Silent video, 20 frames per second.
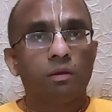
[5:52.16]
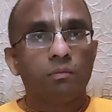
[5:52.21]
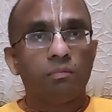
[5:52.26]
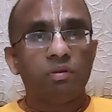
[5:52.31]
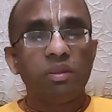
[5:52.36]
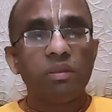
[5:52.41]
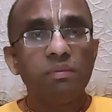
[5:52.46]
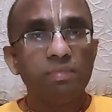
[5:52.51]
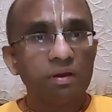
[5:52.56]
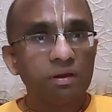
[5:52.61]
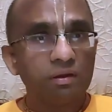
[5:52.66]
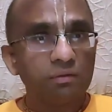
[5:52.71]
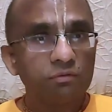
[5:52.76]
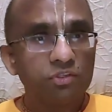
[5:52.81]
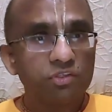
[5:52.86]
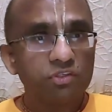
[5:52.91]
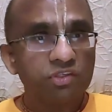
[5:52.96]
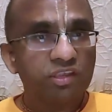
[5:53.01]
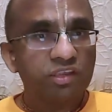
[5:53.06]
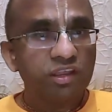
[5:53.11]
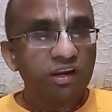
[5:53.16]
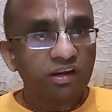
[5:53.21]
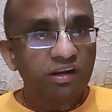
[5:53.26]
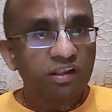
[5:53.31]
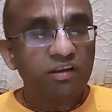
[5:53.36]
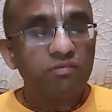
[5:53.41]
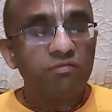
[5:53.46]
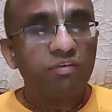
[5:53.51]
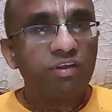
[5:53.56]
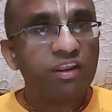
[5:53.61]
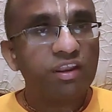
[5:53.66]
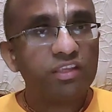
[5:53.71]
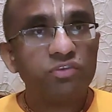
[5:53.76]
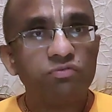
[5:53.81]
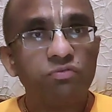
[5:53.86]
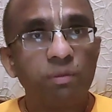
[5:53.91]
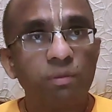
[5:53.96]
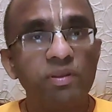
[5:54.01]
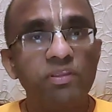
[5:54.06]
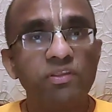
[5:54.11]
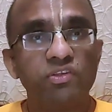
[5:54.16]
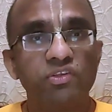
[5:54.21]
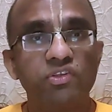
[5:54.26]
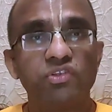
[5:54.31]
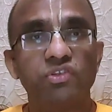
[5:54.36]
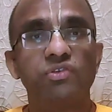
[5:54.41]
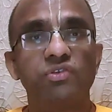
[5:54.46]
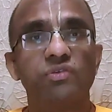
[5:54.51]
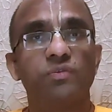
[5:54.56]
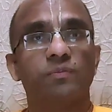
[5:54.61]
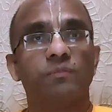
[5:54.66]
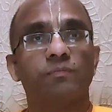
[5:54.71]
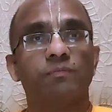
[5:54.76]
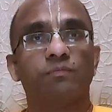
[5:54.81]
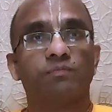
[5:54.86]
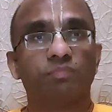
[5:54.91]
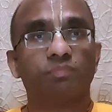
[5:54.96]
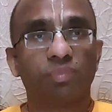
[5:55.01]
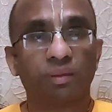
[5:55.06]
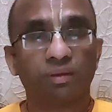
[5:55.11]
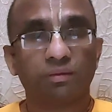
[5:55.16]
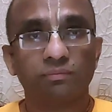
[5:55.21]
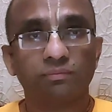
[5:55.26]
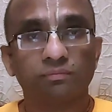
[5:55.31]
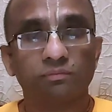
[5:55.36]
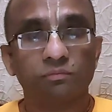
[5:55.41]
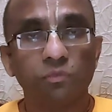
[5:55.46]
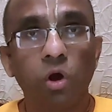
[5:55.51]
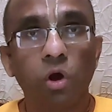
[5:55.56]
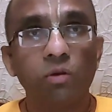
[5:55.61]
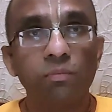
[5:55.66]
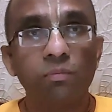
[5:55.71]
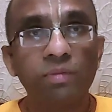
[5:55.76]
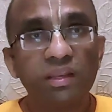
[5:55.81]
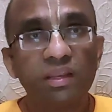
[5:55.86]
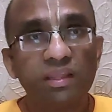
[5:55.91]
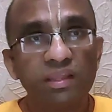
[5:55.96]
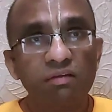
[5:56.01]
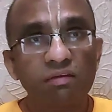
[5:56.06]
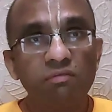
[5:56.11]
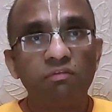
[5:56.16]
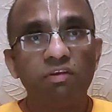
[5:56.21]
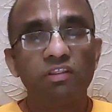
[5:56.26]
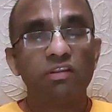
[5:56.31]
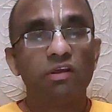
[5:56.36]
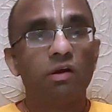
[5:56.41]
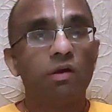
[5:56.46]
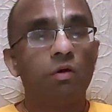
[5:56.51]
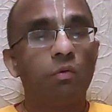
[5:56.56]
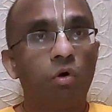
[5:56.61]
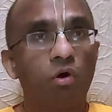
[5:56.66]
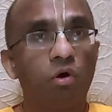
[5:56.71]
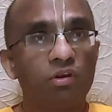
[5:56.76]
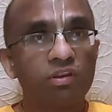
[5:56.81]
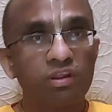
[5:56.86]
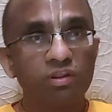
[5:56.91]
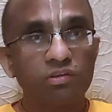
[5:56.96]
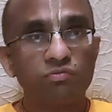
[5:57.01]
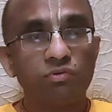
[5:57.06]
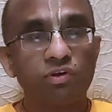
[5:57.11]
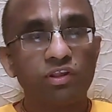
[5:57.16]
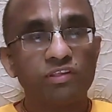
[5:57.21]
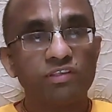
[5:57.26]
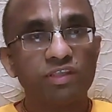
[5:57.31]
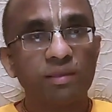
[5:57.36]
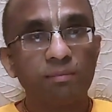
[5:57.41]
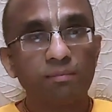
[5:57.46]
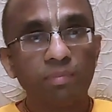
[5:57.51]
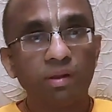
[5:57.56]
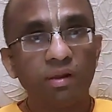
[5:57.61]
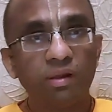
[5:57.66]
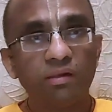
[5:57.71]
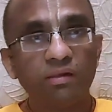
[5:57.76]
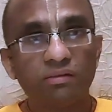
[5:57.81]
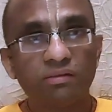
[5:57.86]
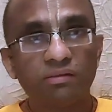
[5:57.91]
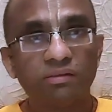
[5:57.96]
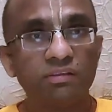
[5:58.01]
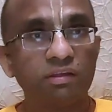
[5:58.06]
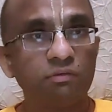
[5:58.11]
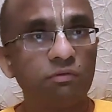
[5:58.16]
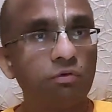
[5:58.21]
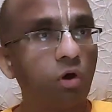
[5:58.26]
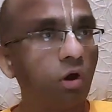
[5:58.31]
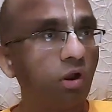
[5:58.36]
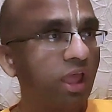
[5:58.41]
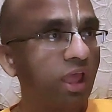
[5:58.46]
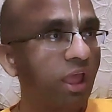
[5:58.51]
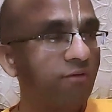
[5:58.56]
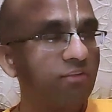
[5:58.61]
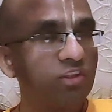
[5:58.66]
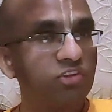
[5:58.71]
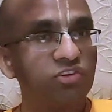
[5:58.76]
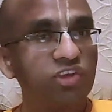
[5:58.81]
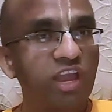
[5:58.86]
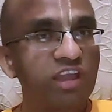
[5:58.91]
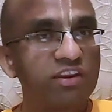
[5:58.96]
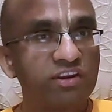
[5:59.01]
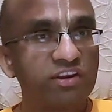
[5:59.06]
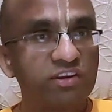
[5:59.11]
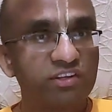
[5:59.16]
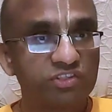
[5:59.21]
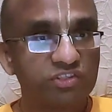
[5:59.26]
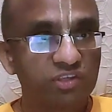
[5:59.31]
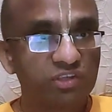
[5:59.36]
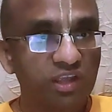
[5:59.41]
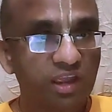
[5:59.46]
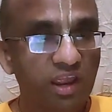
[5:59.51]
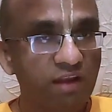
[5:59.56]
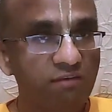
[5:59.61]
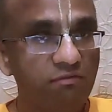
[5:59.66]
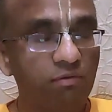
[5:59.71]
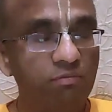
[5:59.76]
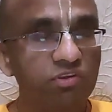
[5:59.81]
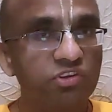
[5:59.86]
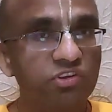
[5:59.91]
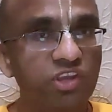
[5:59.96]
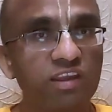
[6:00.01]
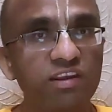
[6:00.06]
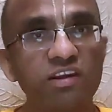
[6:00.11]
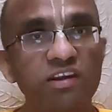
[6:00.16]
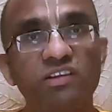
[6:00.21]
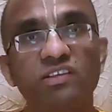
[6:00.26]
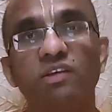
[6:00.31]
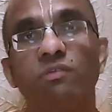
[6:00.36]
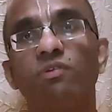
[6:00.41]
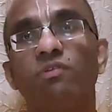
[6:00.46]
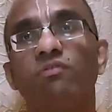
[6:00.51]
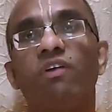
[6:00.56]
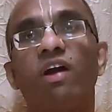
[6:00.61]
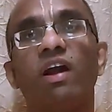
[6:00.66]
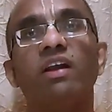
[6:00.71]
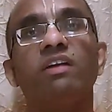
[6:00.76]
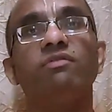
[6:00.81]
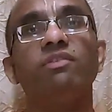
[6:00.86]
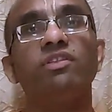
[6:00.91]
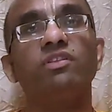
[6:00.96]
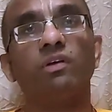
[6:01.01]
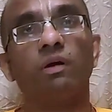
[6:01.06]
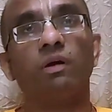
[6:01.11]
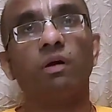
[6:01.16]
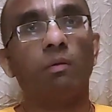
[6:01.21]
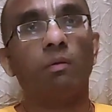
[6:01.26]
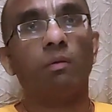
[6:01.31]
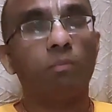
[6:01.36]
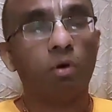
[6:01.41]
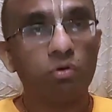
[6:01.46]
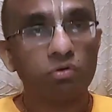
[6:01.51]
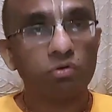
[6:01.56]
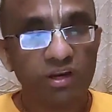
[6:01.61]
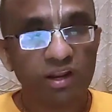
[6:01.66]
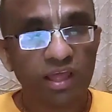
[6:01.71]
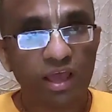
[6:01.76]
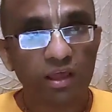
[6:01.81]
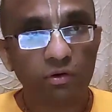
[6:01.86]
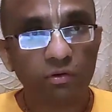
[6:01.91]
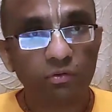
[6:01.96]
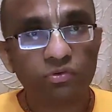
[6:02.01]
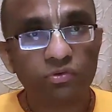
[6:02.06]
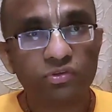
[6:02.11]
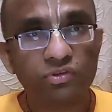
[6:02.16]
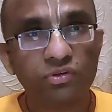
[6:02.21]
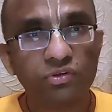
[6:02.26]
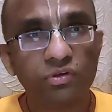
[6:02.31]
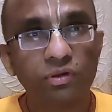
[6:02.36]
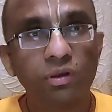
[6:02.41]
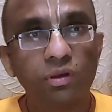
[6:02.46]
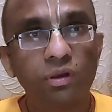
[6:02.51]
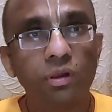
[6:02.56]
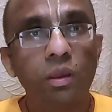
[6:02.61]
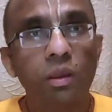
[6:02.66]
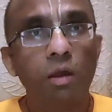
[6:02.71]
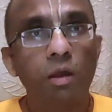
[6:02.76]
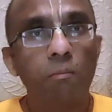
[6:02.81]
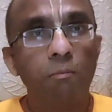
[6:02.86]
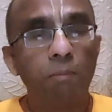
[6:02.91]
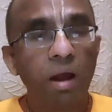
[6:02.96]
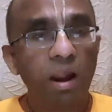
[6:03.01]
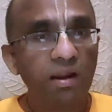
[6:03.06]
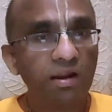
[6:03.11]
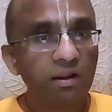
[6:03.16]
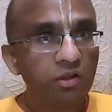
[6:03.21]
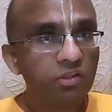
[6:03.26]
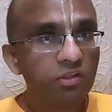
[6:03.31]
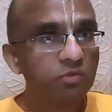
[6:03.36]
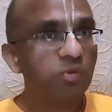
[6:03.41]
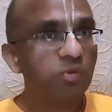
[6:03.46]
Bhima was skilled in various weapons. Normally, when the warriors would assemble, they would all have their chariots, and from the chariots, they would fight with bows and arrows. But on